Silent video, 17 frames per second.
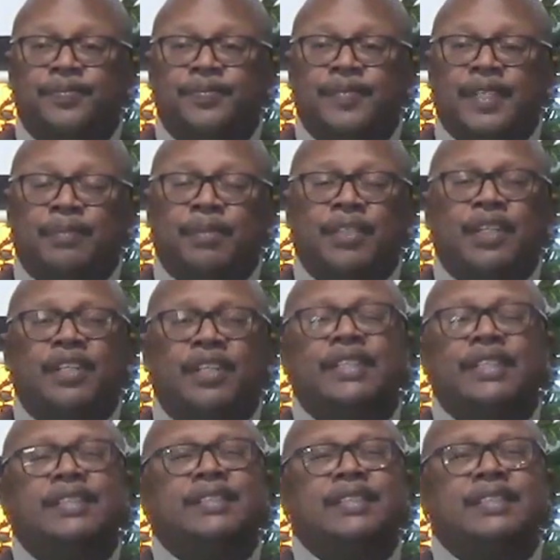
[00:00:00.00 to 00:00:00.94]
And Brother
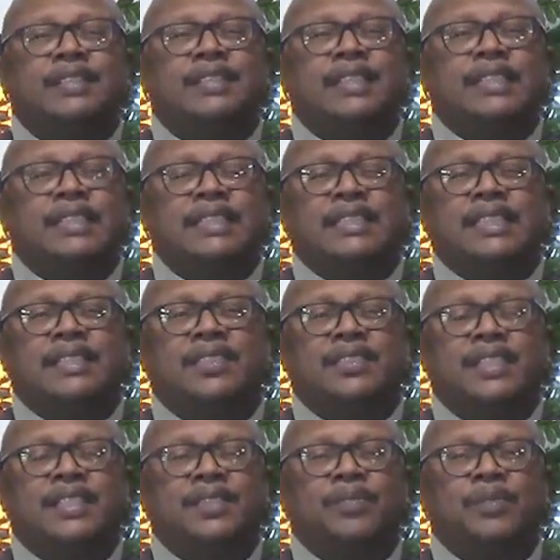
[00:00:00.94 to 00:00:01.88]
Lindsay said, this sounds
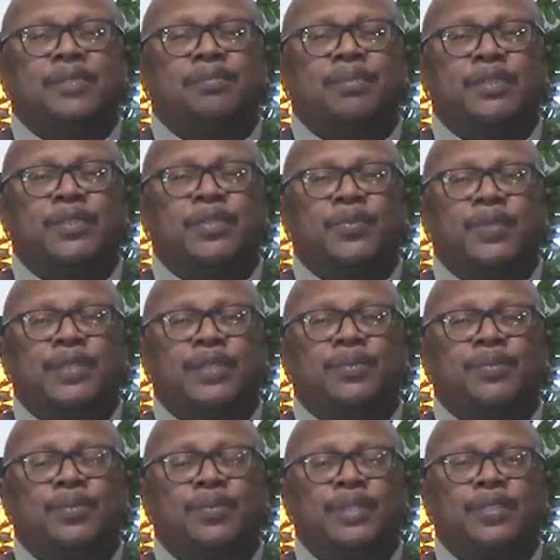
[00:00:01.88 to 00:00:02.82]
like what Brother
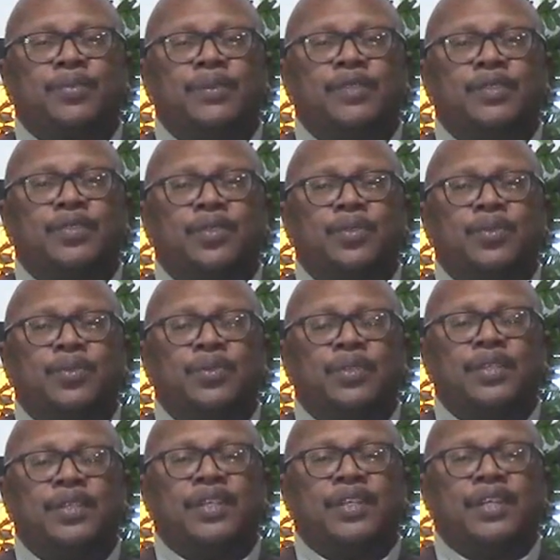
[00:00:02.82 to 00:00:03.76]
Rick went through.
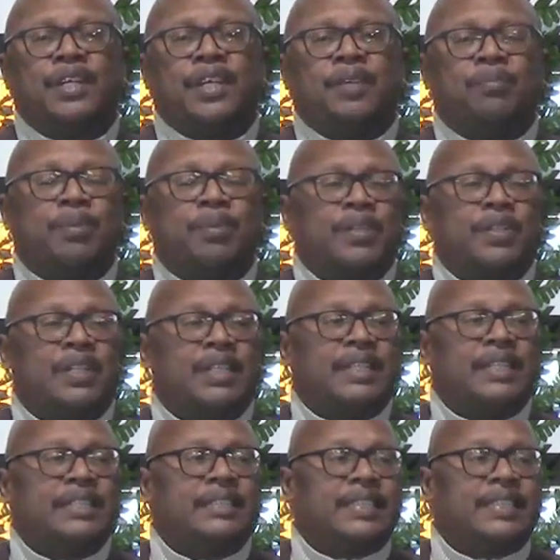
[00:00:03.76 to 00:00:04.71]
And Brother
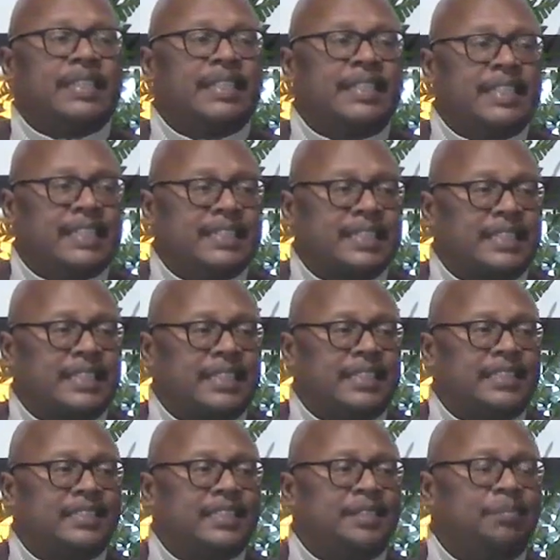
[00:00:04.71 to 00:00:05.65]
Lindsay connected
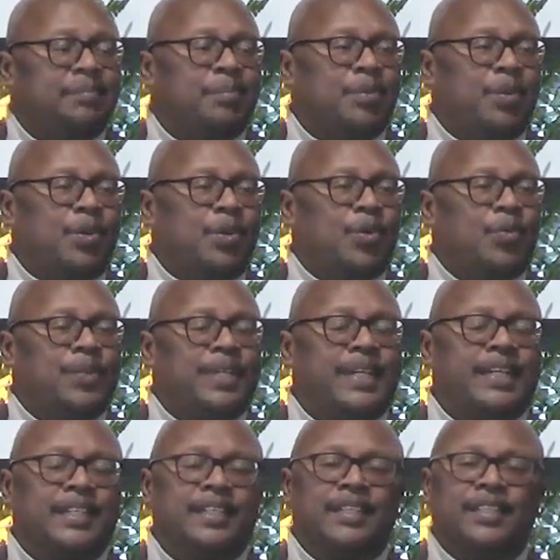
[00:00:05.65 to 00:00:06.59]
us. And boy, we
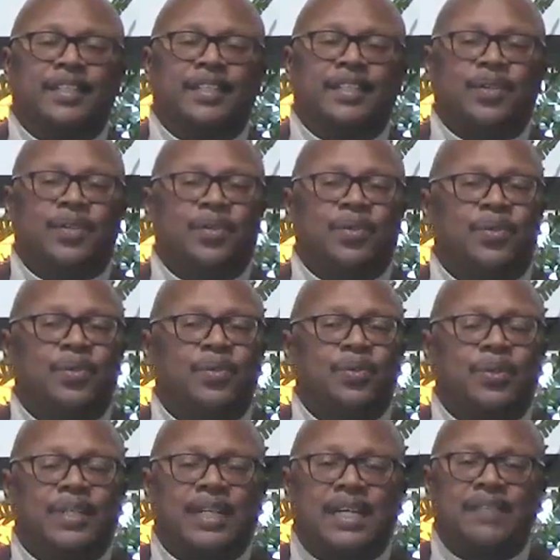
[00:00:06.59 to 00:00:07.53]
had a good
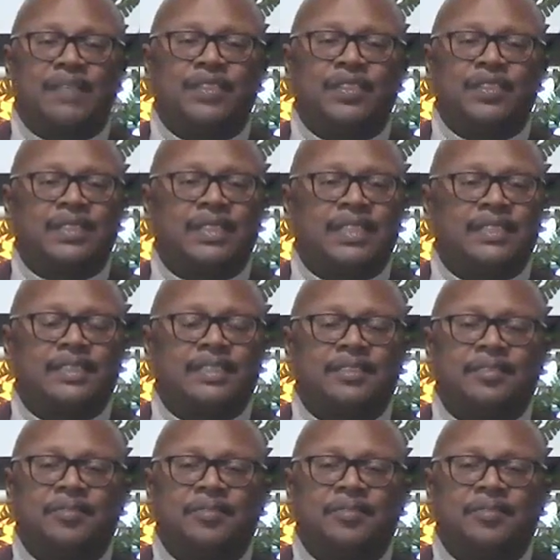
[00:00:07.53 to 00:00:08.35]
old conversation.